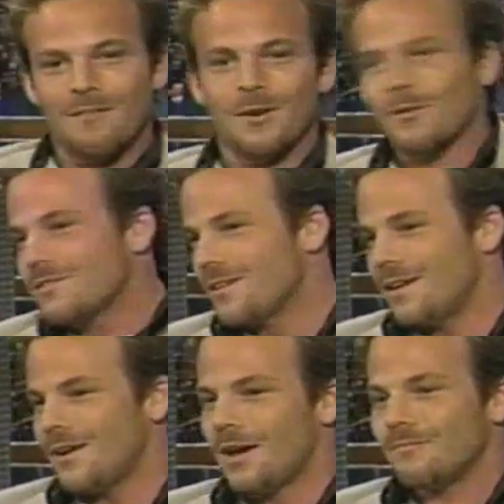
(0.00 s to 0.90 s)
You never know what's
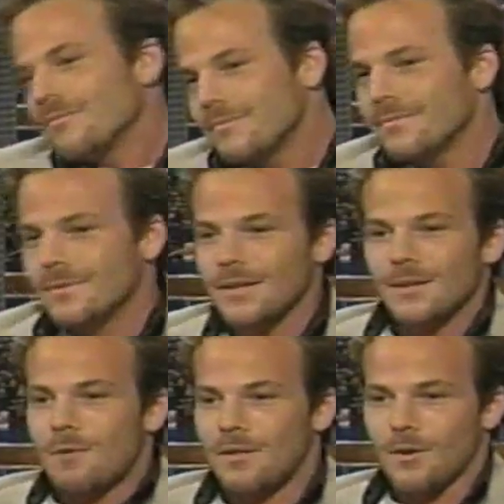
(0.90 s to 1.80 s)
gonna, you know. I'd,
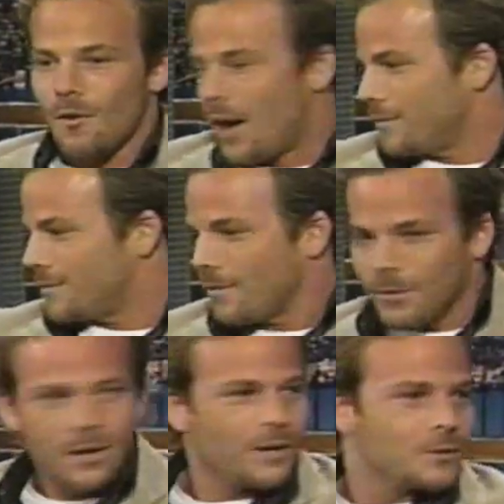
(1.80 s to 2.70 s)
rather go out
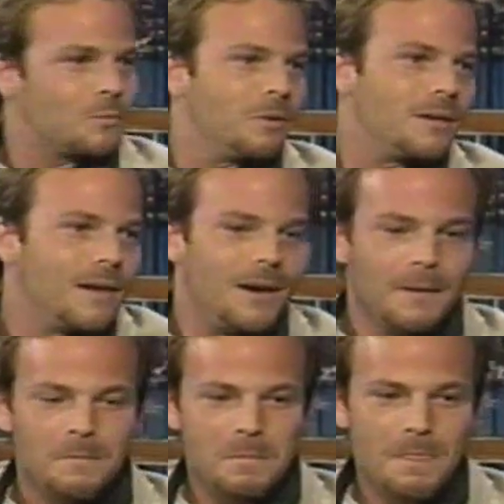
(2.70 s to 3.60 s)
somewhere else. But right,
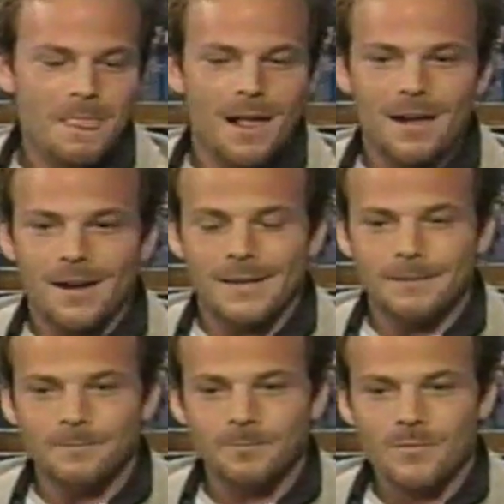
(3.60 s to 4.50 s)
um, right
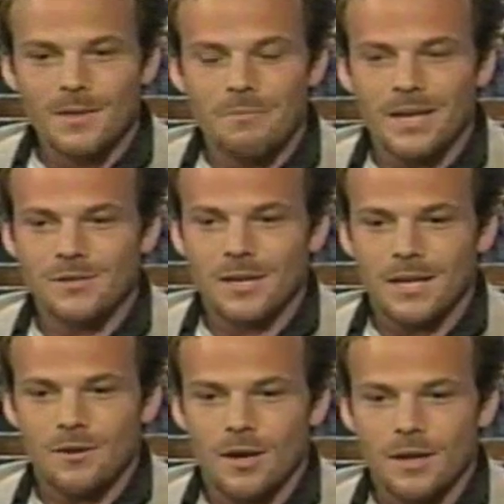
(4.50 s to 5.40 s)
um,
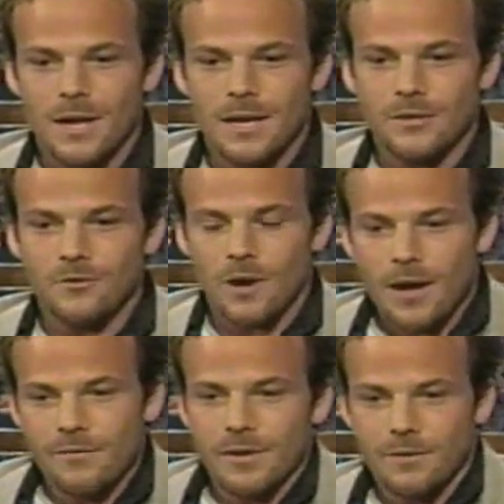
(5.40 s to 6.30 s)
basically, I, you know, I, I, had a
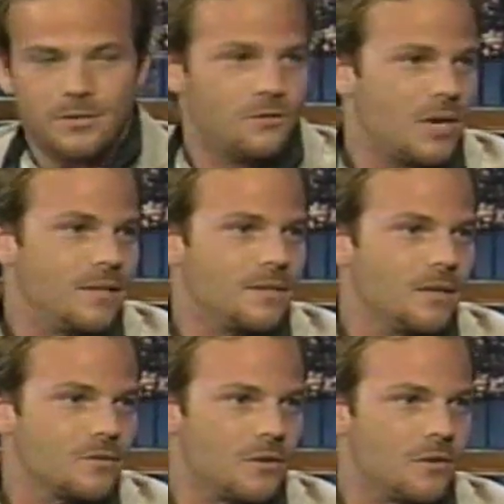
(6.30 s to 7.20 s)
driver and he was a
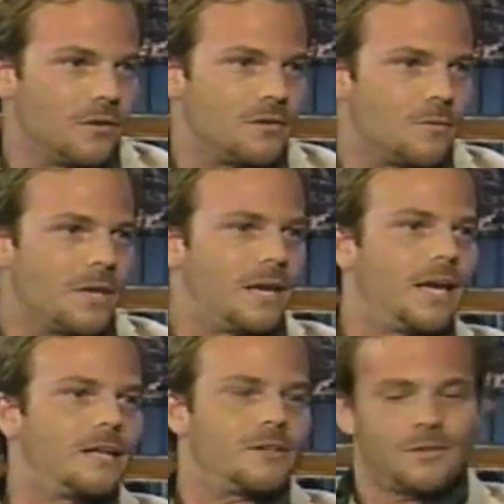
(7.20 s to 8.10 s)
translator, so the girl didn't speak
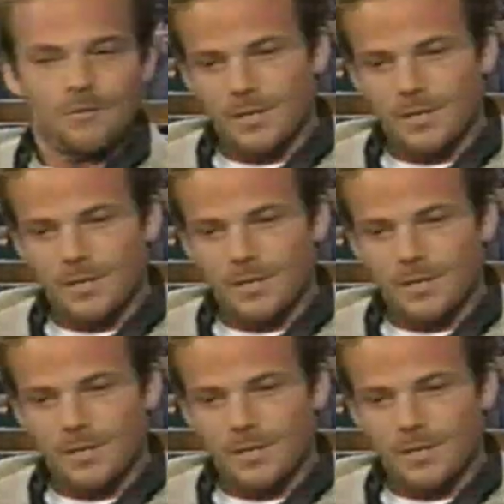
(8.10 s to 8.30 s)
any English.